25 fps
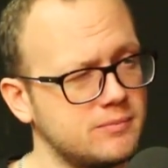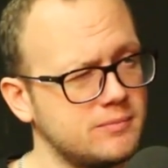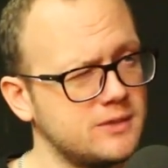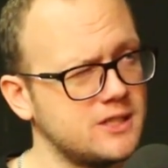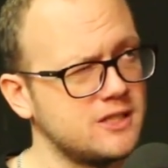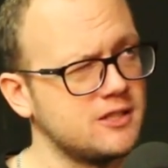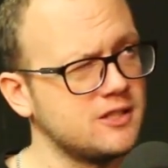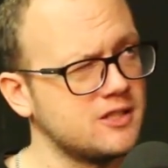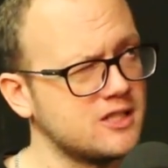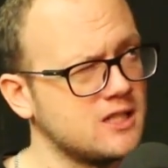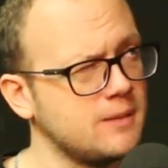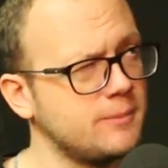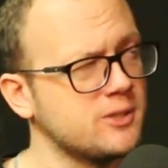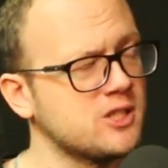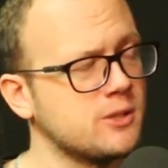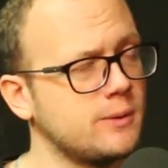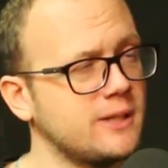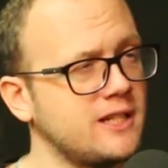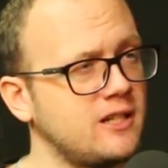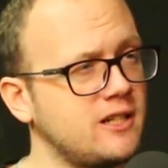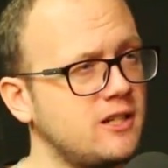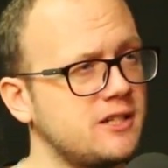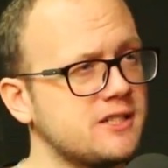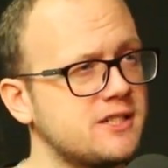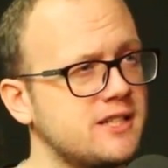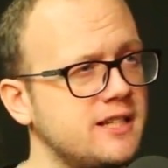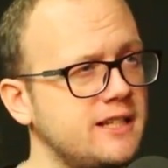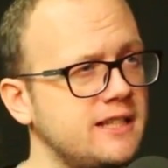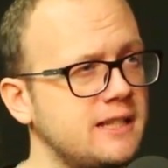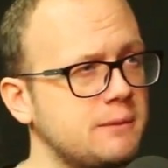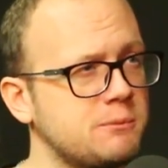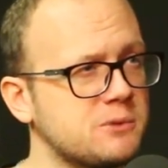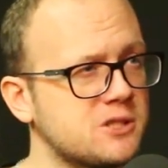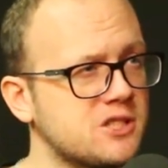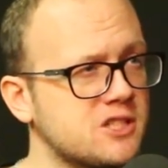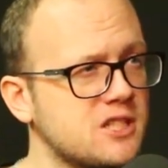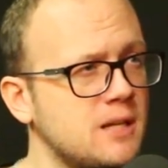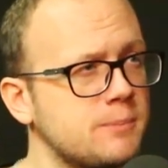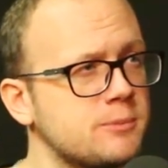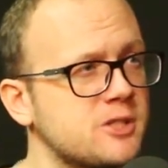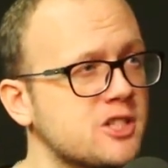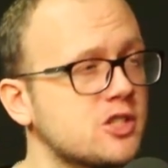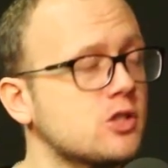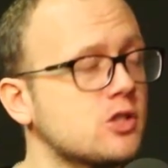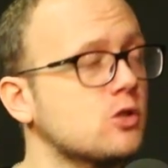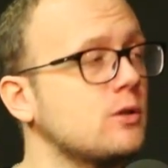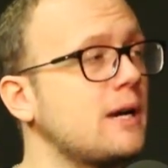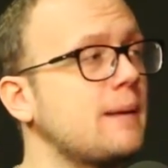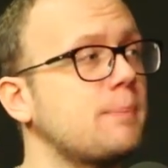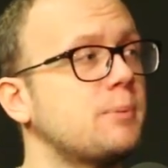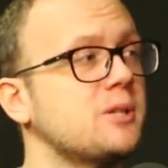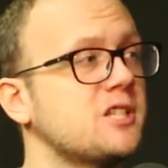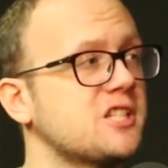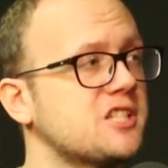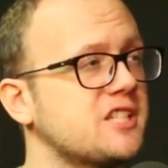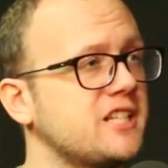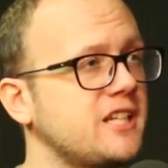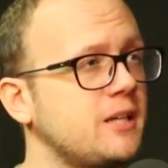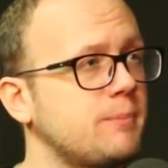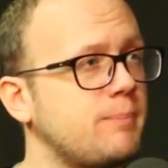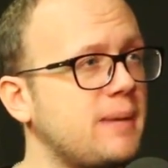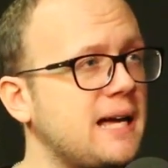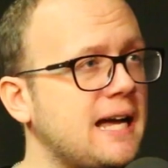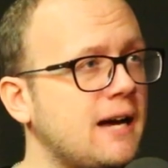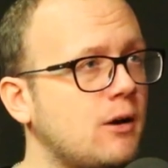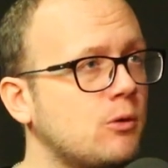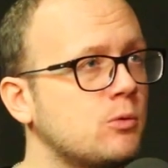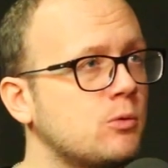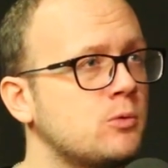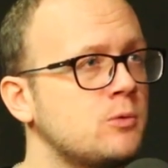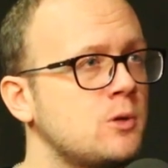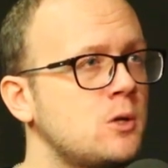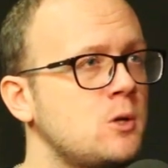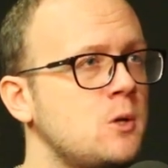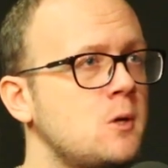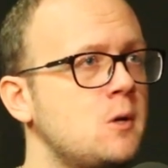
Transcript: this is summer 2019, there was some discrepancy about